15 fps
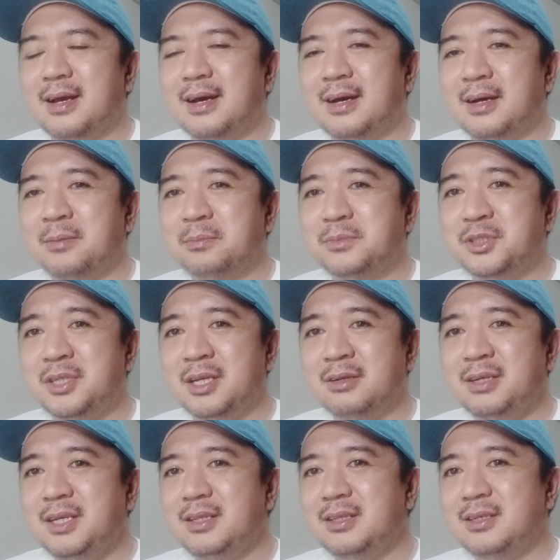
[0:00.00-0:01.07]
I'm
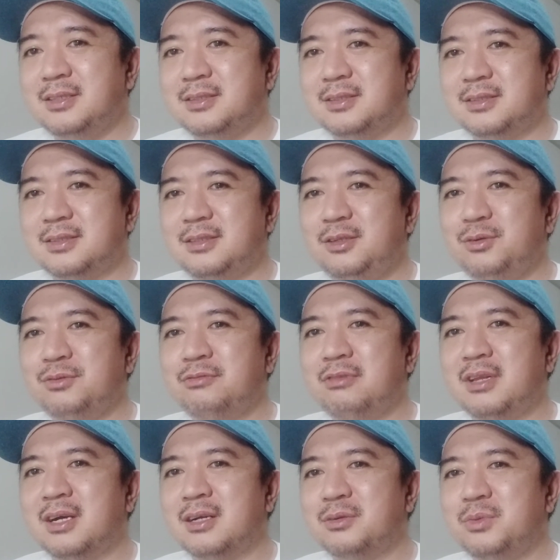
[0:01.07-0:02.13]
sharing this new
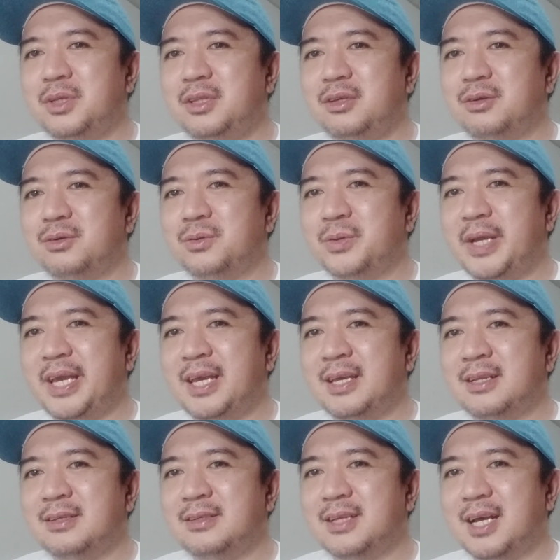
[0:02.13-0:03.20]
vlog with you
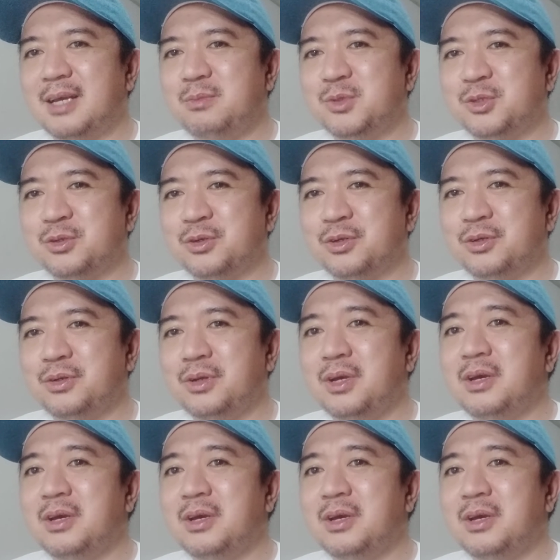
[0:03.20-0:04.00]
and I'm sure